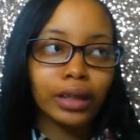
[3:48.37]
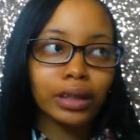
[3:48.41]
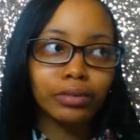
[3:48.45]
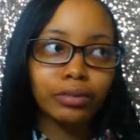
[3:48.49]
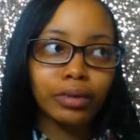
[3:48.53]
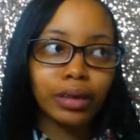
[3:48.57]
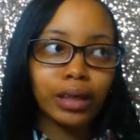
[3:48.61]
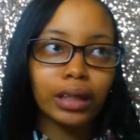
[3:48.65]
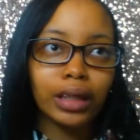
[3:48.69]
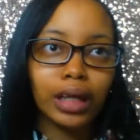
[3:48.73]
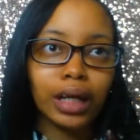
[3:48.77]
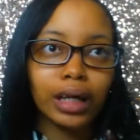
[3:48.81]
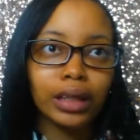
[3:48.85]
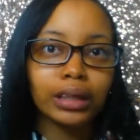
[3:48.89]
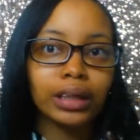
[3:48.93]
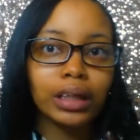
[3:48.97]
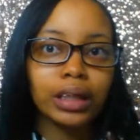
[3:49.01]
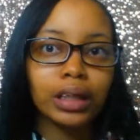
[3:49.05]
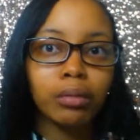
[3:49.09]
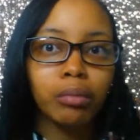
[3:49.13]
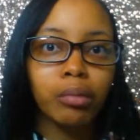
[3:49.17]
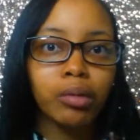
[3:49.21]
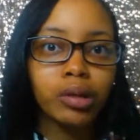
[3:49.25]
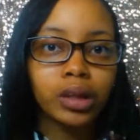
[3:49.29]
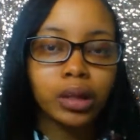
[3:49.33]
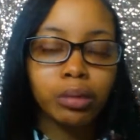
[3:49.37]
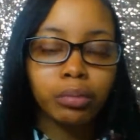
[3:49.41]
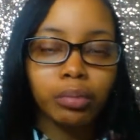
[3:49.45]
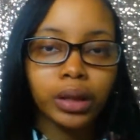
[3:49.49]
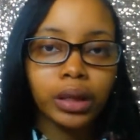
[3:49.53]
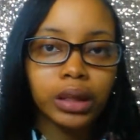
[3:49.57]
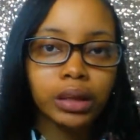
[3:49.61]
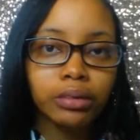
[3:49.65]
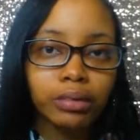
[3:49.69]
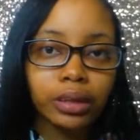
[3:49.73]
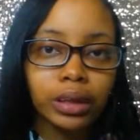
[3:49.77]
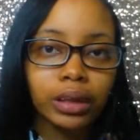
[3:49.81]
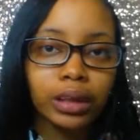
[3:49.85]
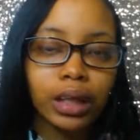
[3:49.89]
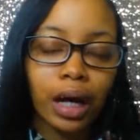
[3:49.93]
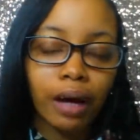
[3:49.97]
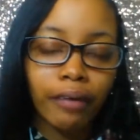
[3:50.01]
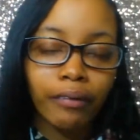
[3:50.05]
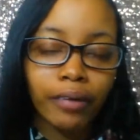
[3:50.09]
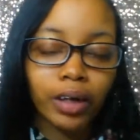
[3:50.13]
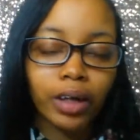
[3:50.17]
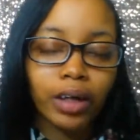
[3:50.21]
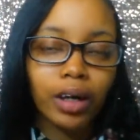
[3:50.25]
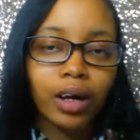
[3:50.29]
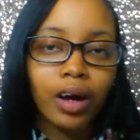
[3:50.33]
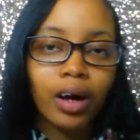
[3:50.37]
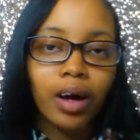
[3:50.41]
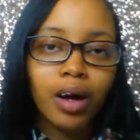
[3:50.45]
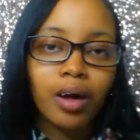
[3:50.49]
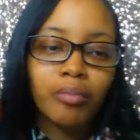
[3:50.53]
It's really not. It's like the most simplest read ever.